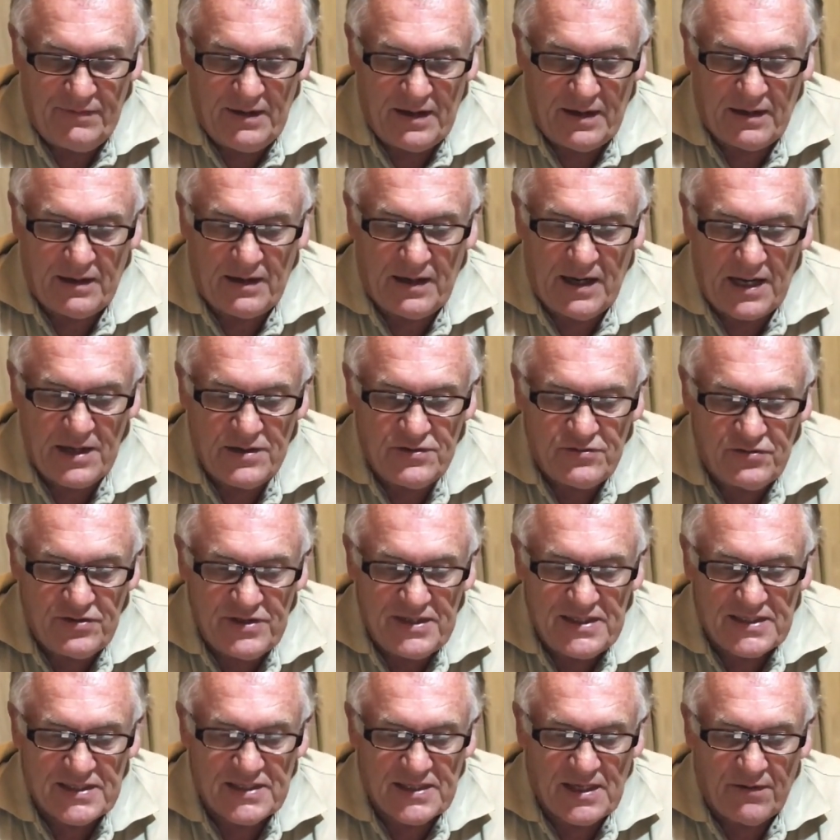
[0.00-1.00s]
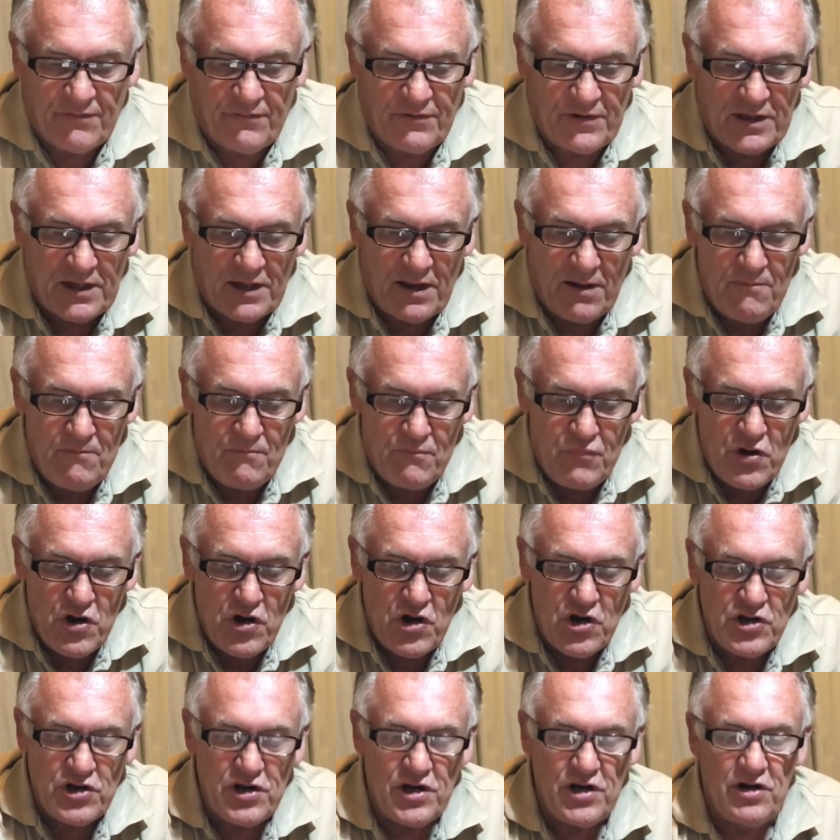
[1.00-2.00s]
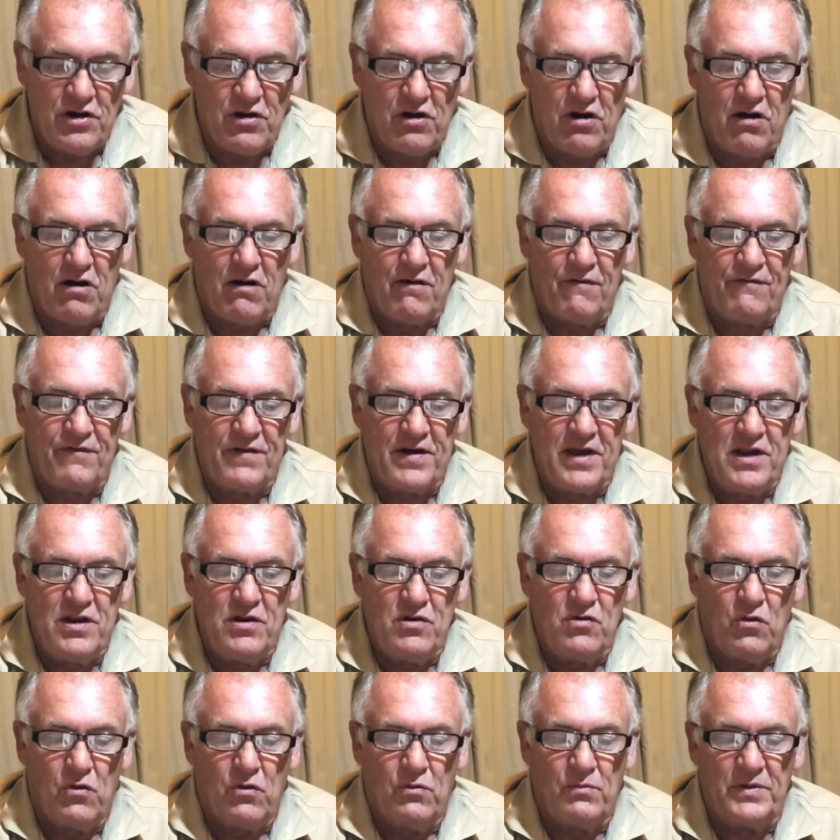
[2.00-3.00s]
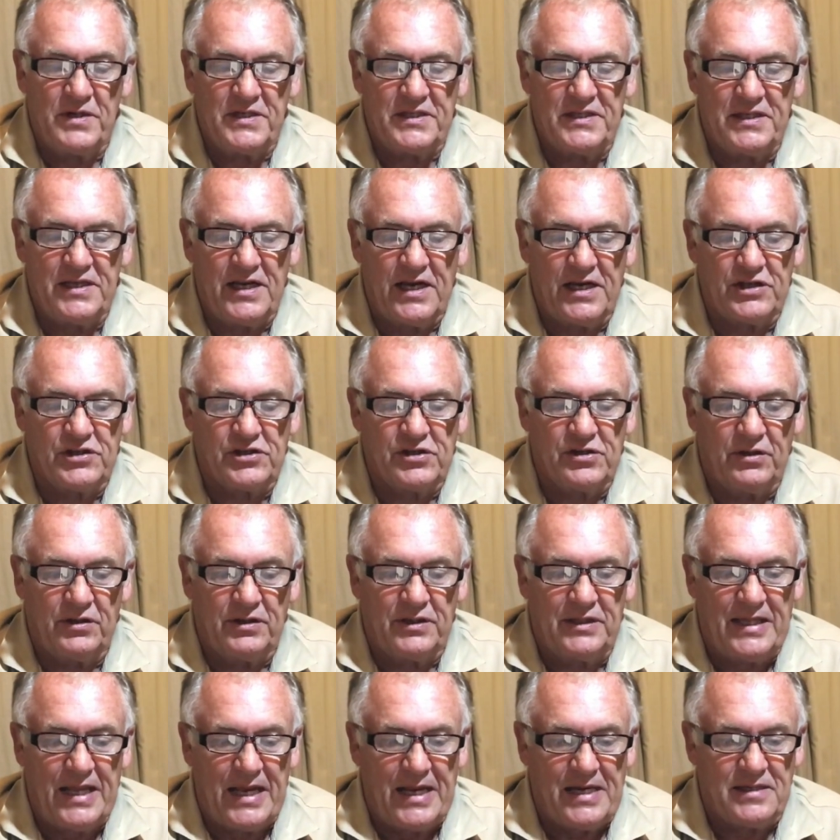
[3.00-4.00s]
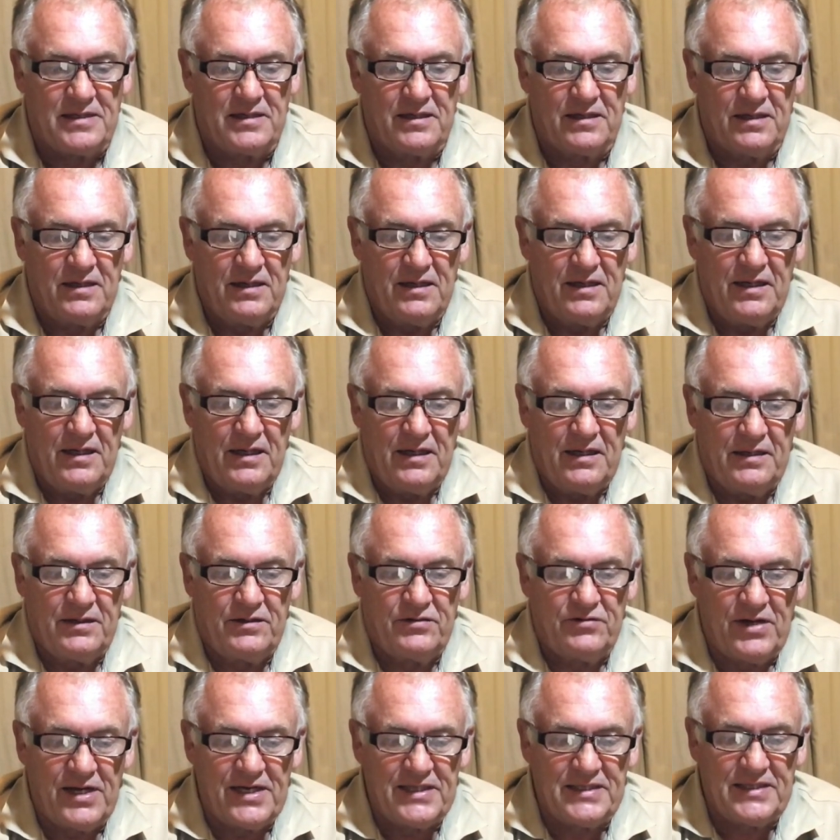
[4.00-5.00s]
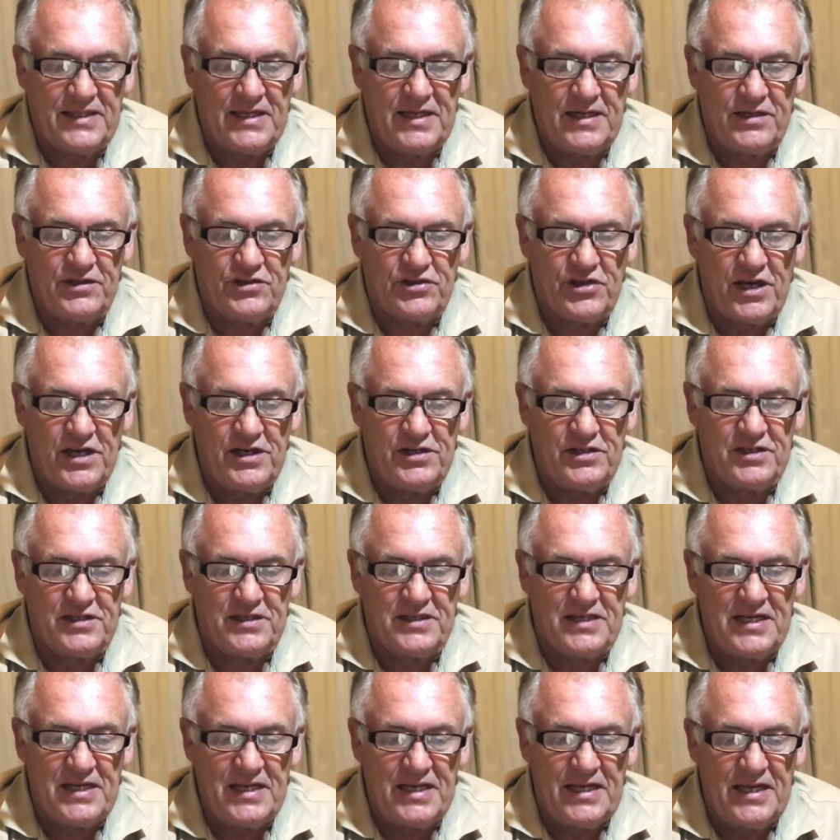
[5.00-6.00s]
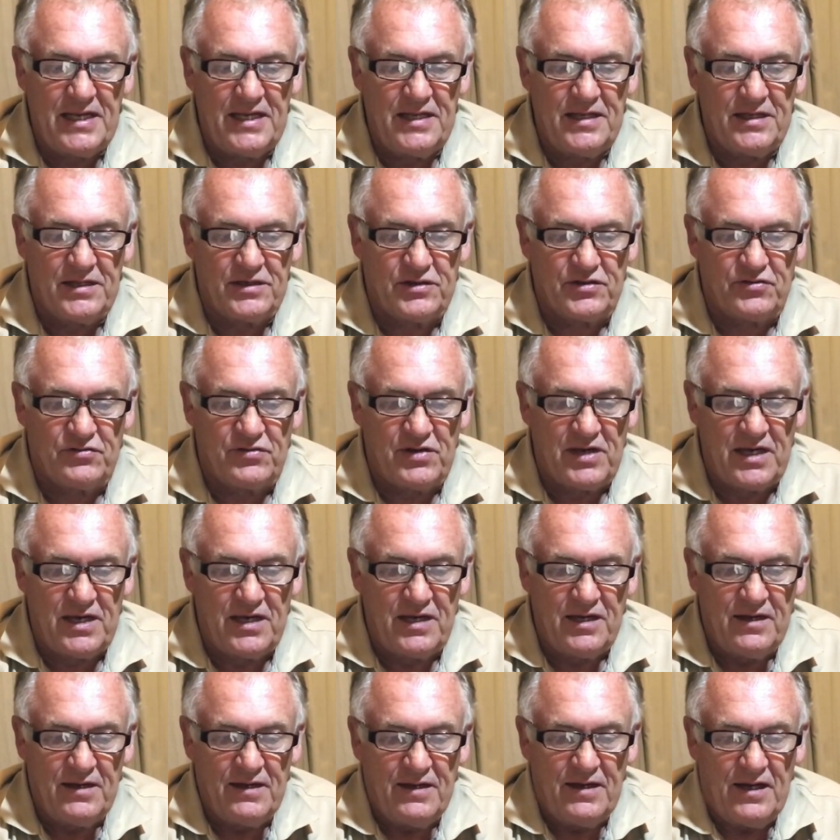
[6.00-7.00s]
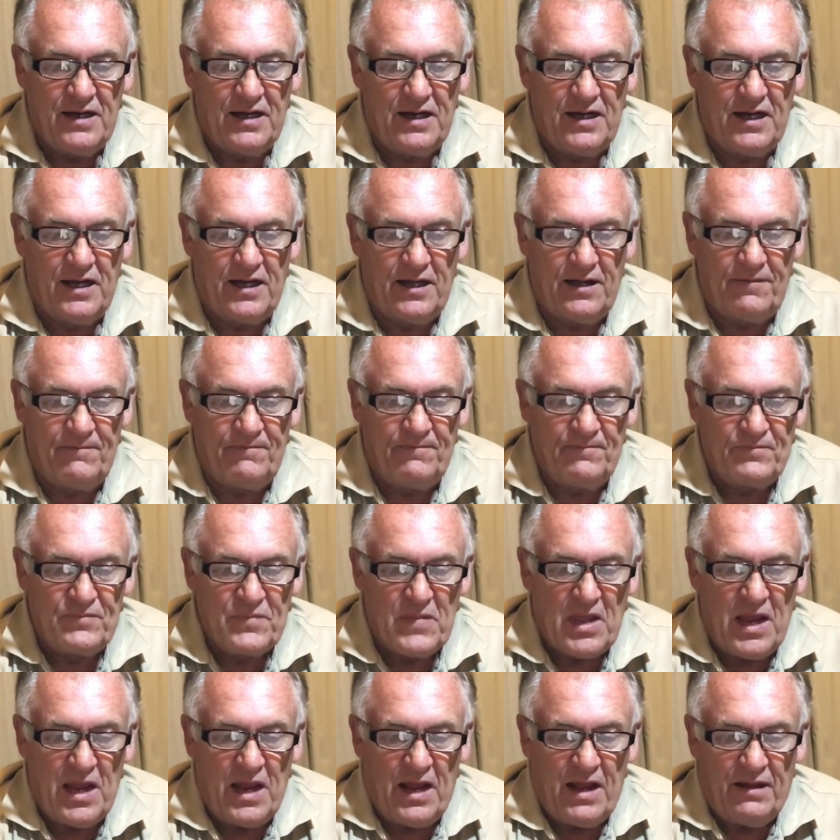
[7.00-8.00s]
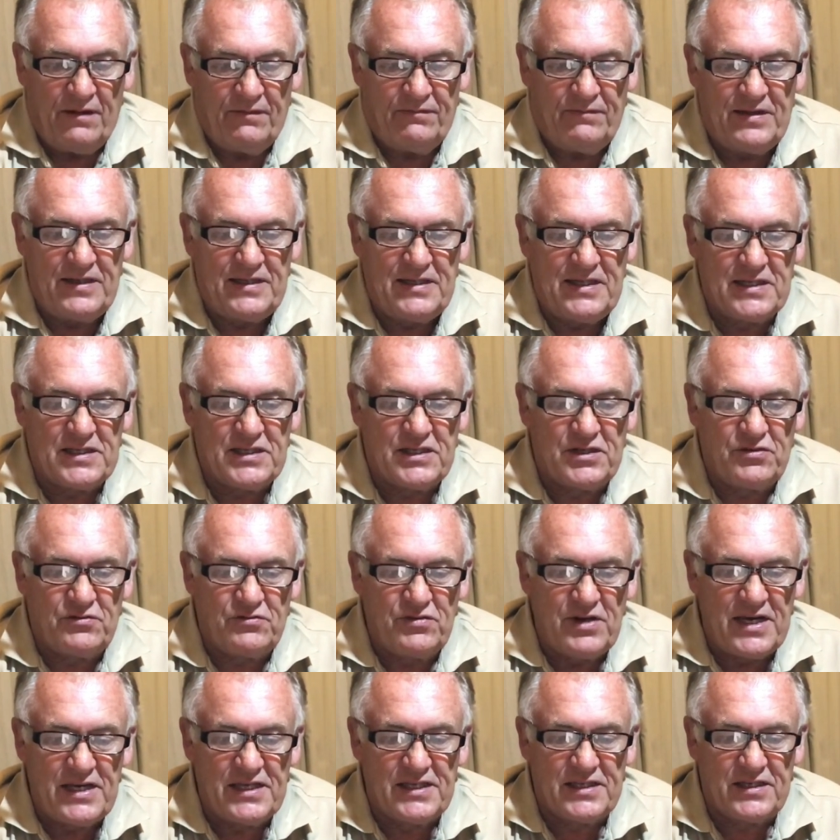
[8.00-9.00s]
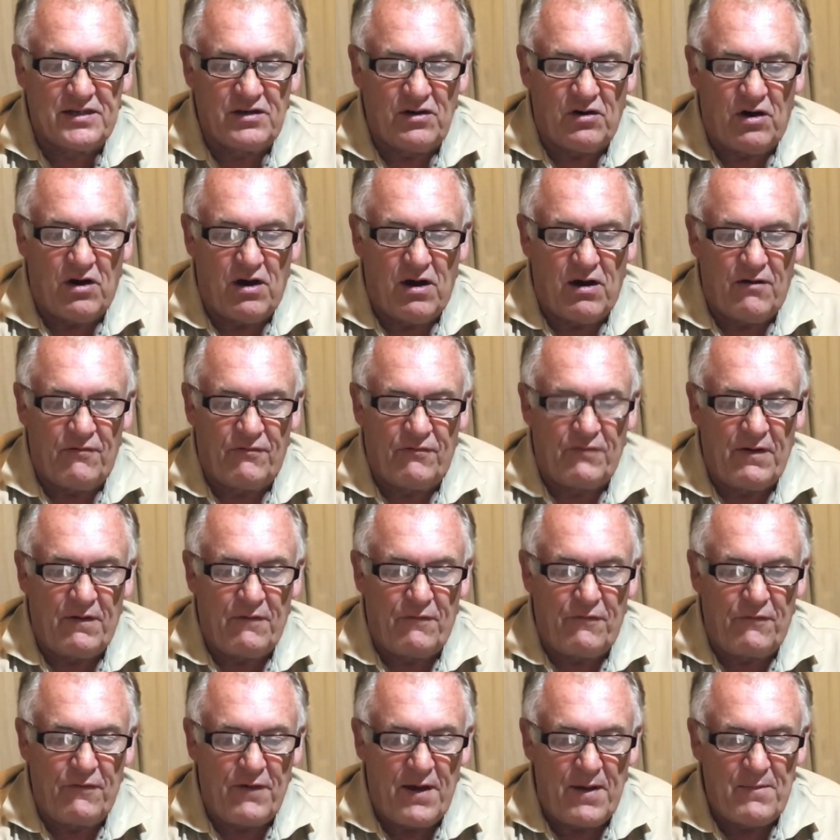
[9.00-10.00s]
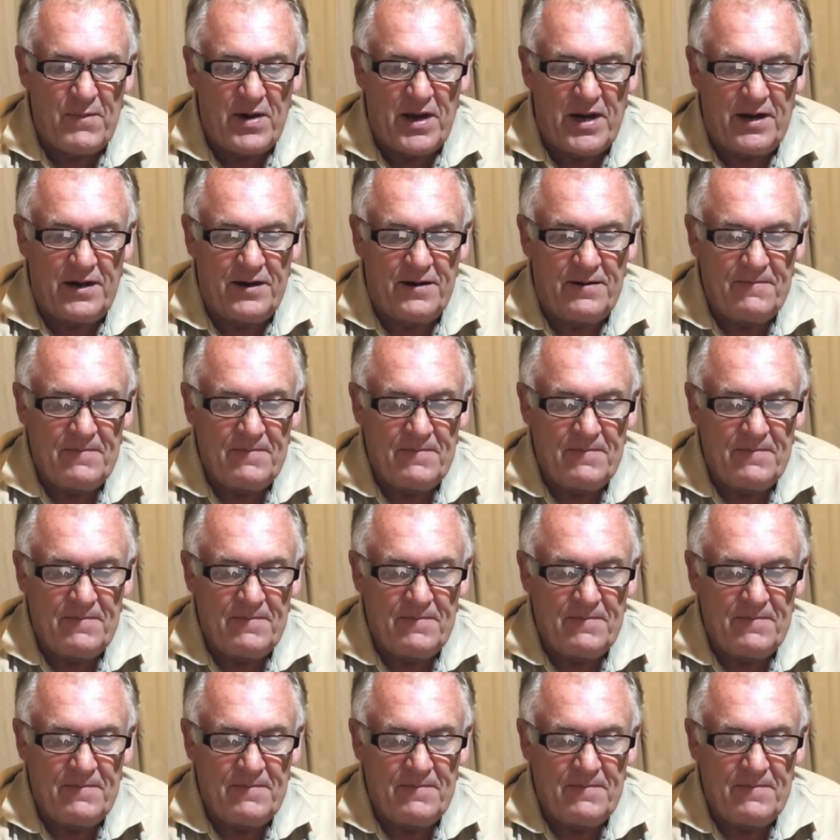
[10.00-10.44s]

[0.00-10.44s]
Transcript: country suffered a burden of enormous national debt, drastic changes in industry, the distress of a famine,